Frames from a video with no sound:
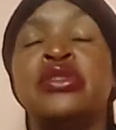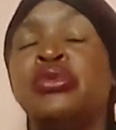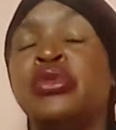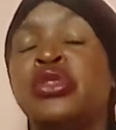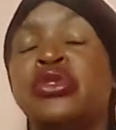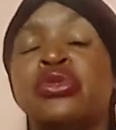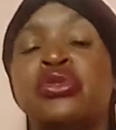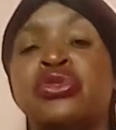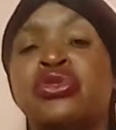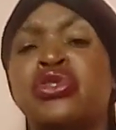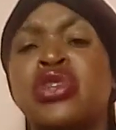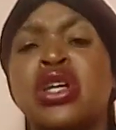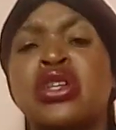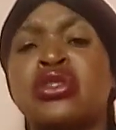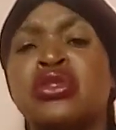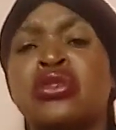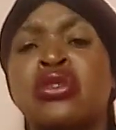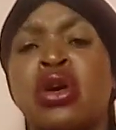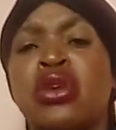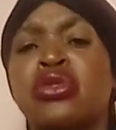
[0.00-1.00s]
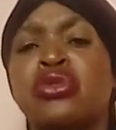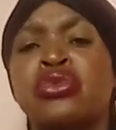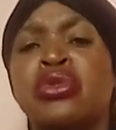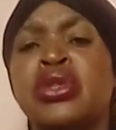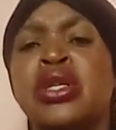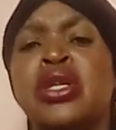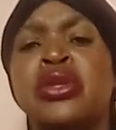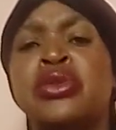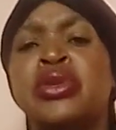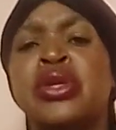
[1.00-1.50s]
we should just not
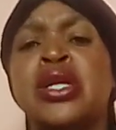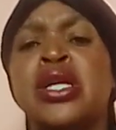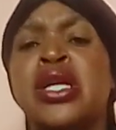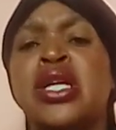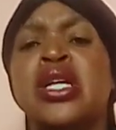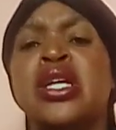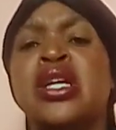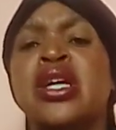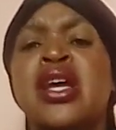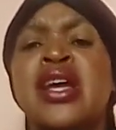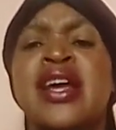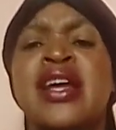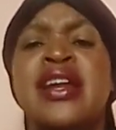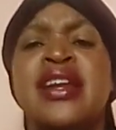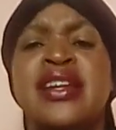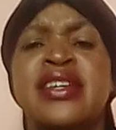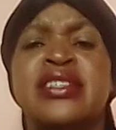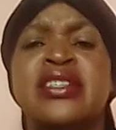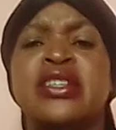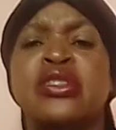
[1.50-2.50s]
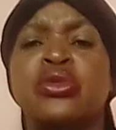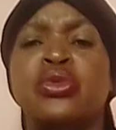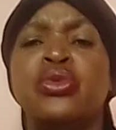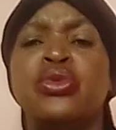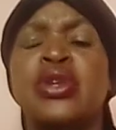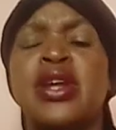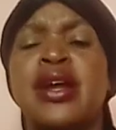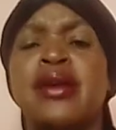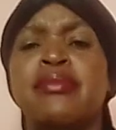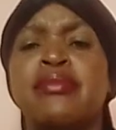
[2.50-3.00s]
really listen
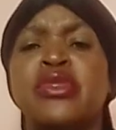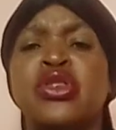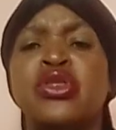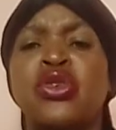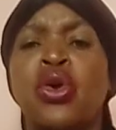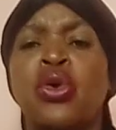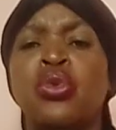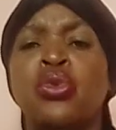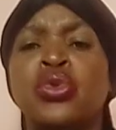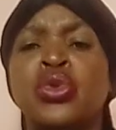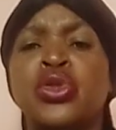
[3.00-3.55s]
to them, you know.